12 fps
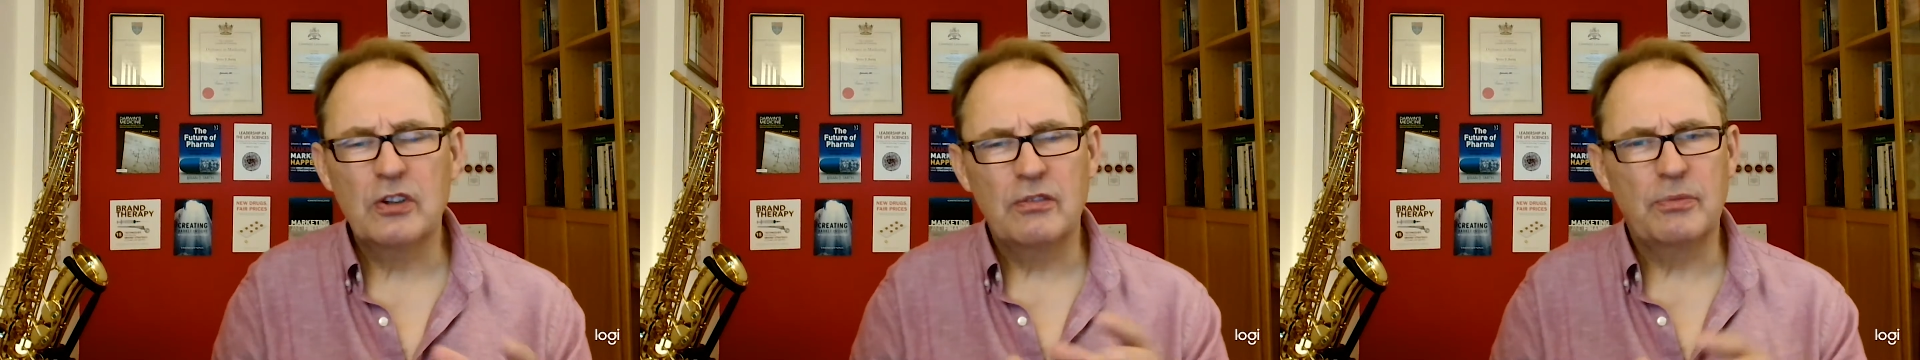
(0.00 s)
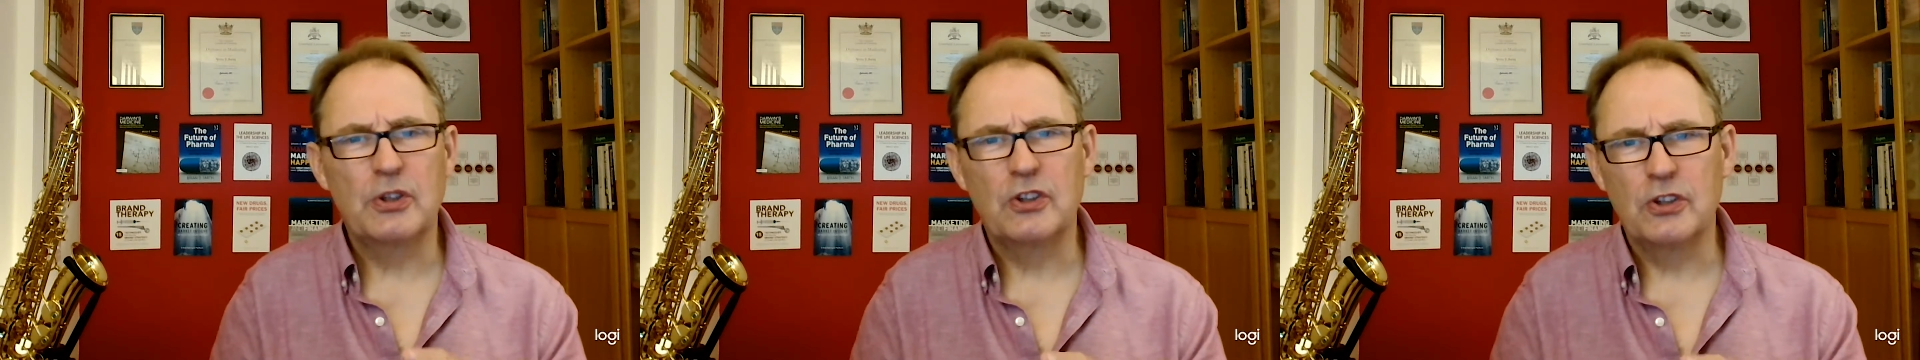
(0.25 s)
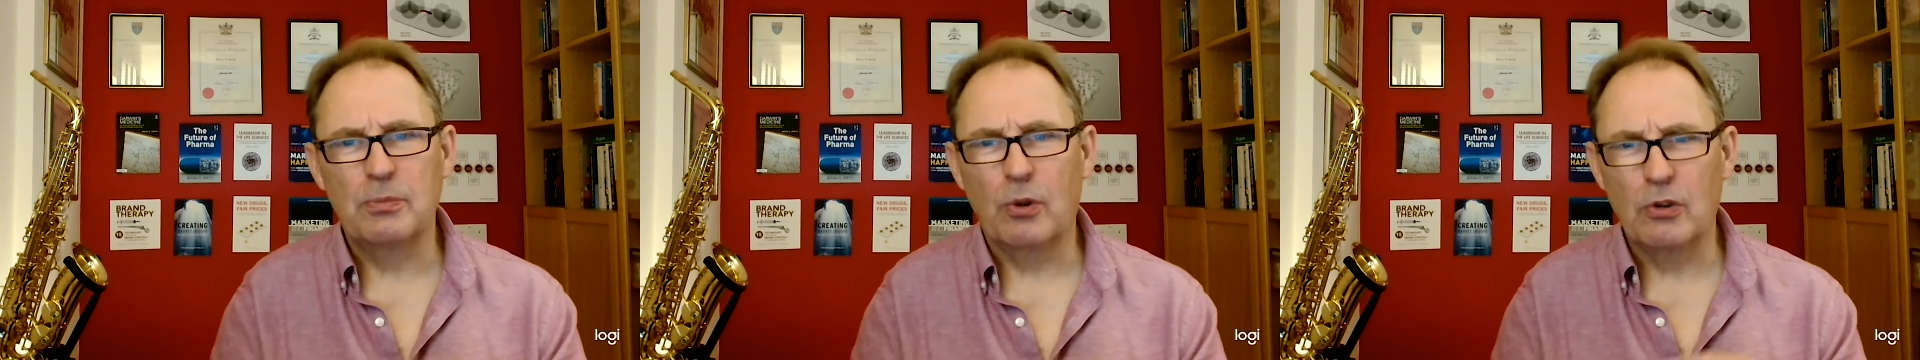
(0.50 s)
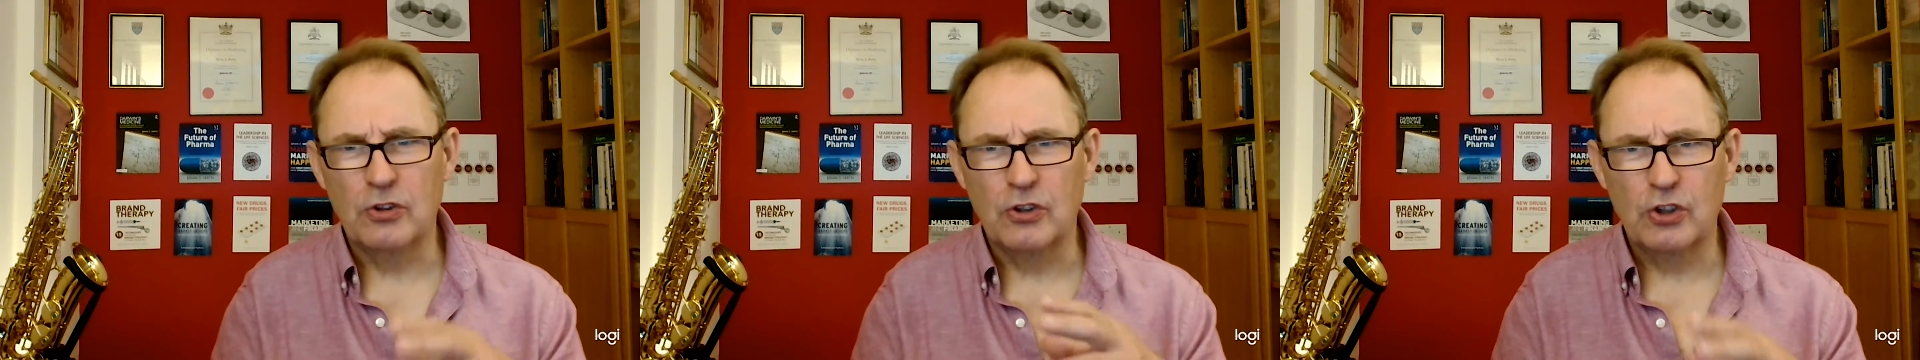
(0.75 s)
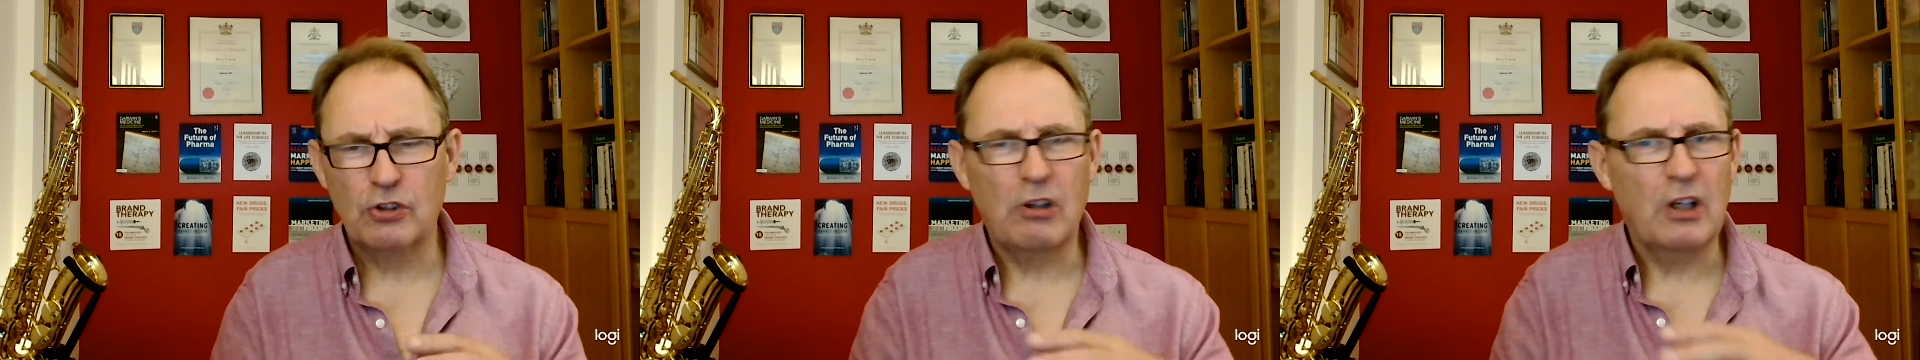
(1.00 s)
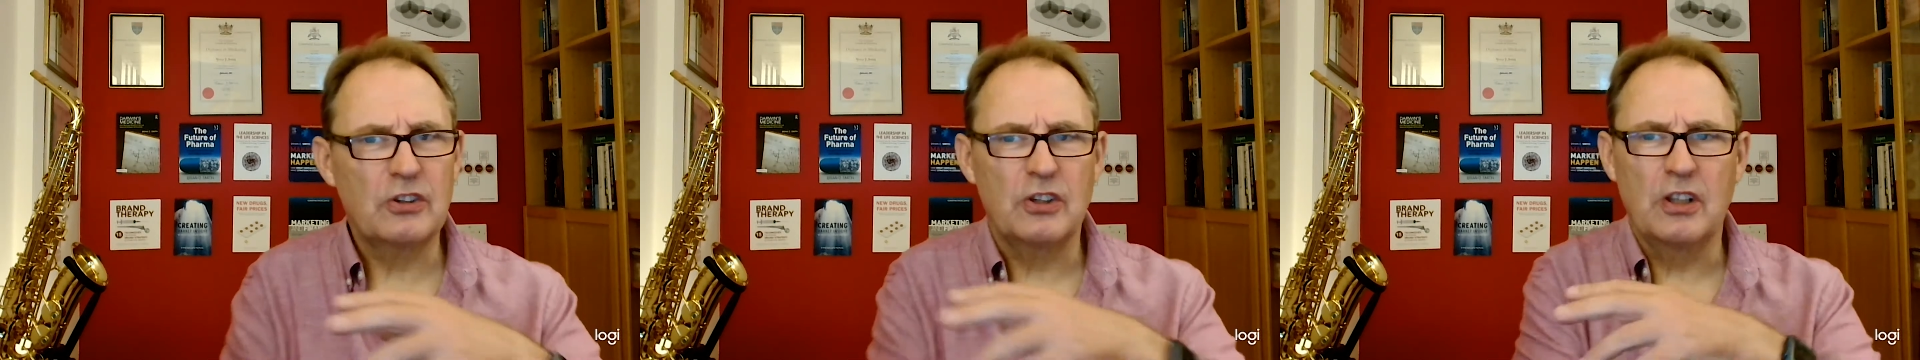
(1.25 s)
business models and
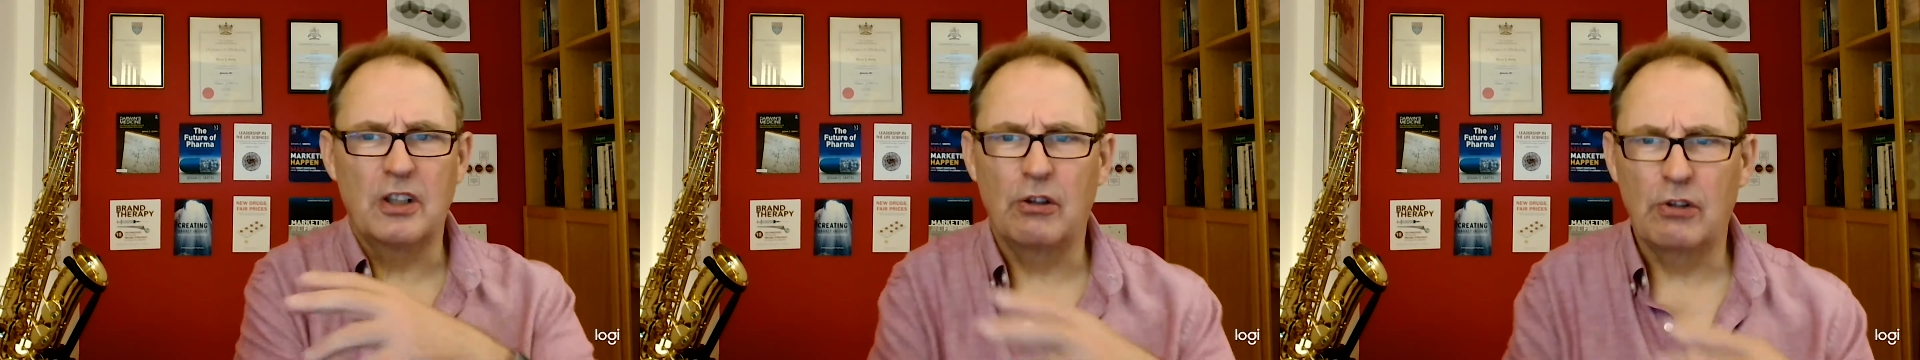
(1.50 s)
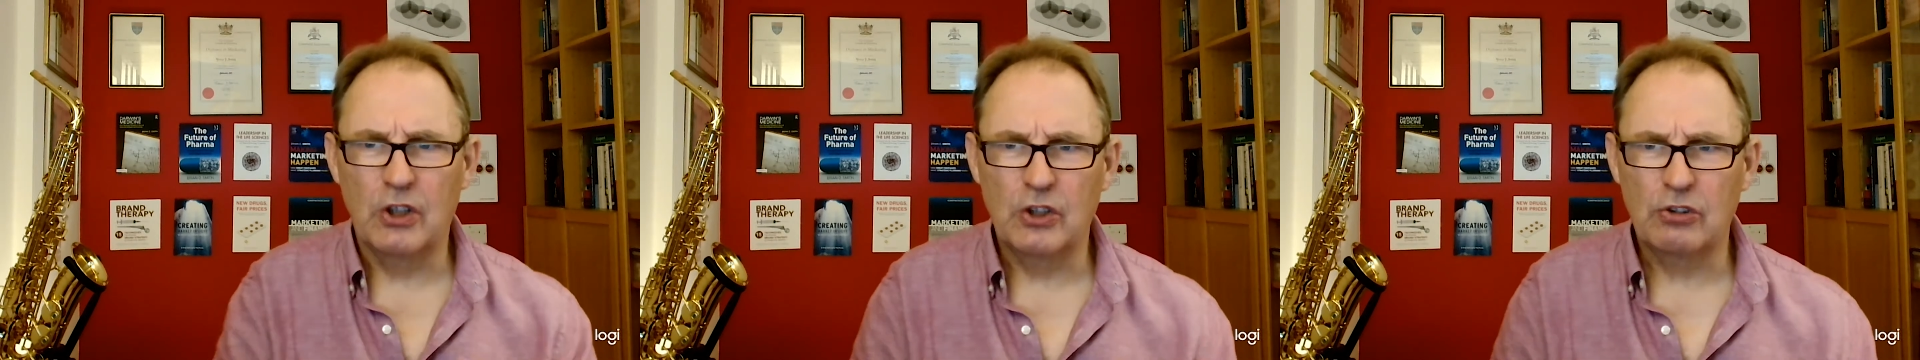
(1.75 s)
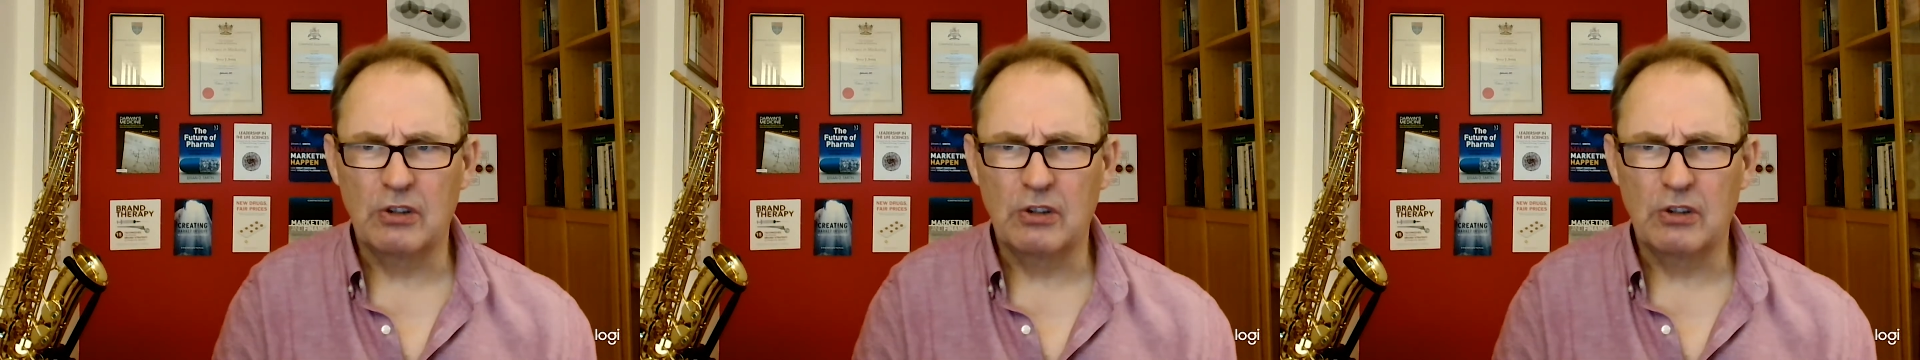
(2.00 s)
strategy in our industry,